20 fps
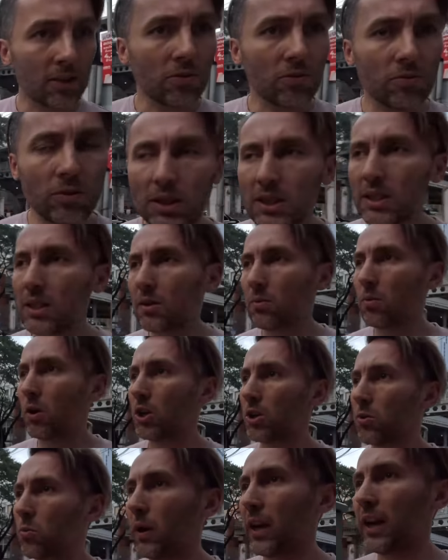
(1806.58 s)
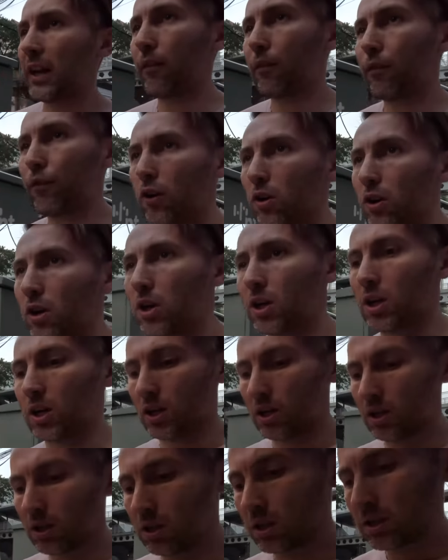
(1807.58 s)
don't really want to wait for
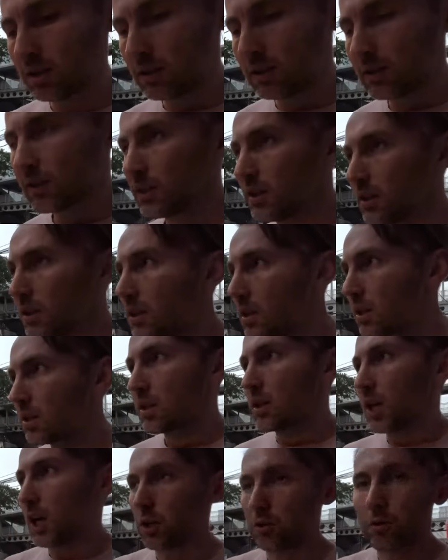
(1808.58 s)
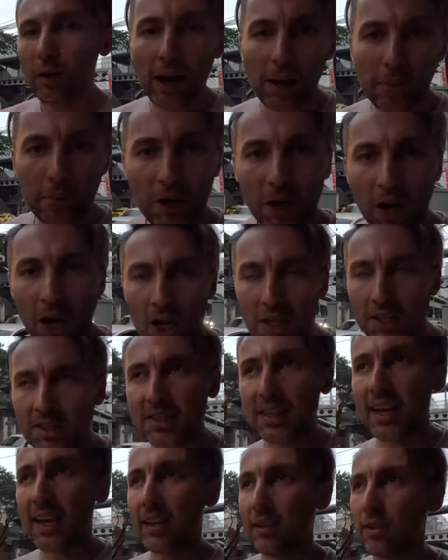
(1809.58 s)
a grab car
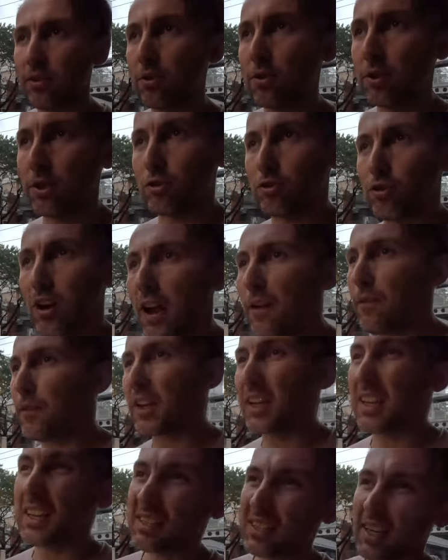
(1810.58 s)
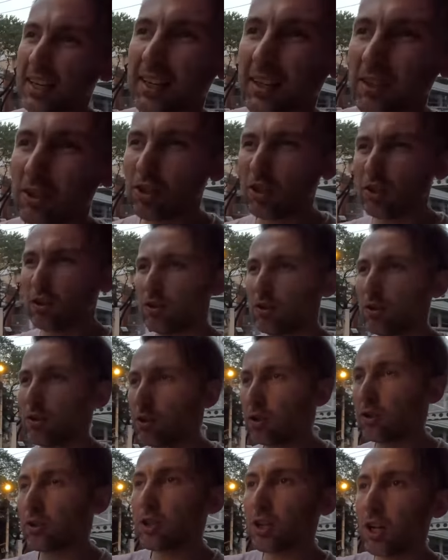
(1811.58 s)
to get through the traffic. It's like a
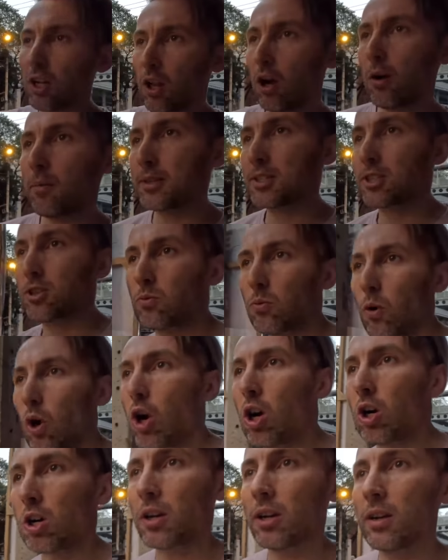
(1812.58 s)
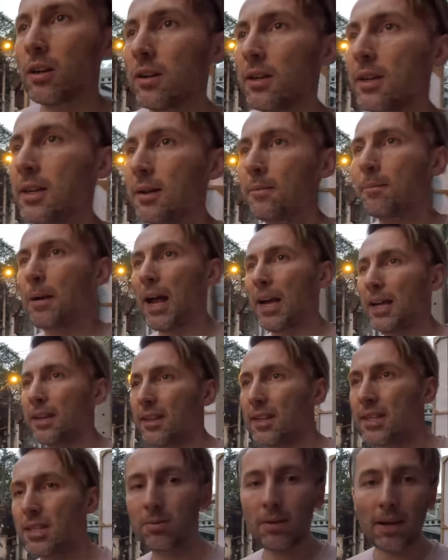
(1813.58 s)
two kilometer walk back
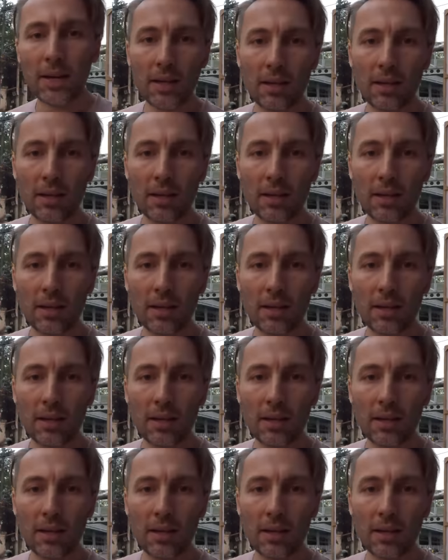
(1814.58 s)
this way